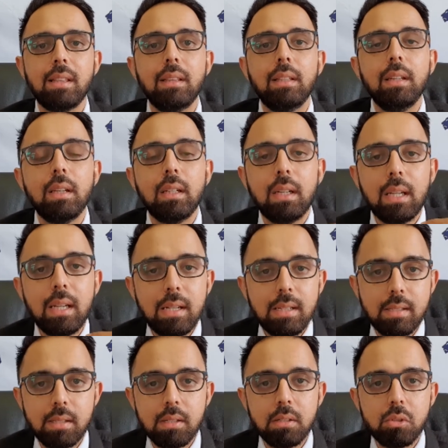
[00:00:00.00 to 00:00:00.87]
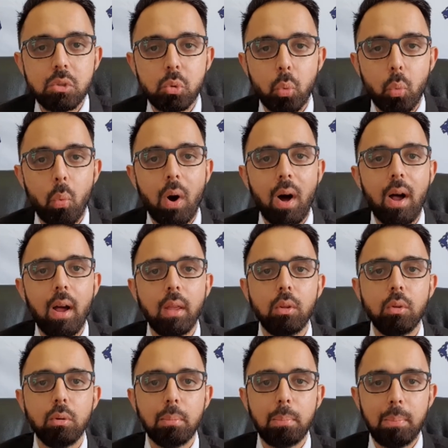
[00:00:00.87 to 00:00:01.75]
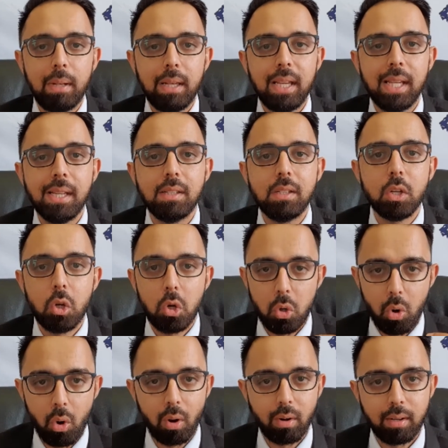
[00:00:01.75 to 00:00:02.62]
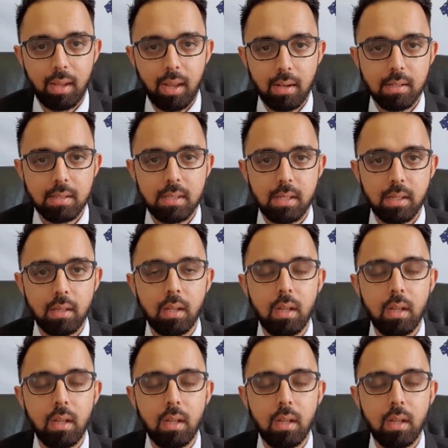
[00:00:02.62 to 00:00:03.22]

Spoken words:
the reasons why you plead not guilty.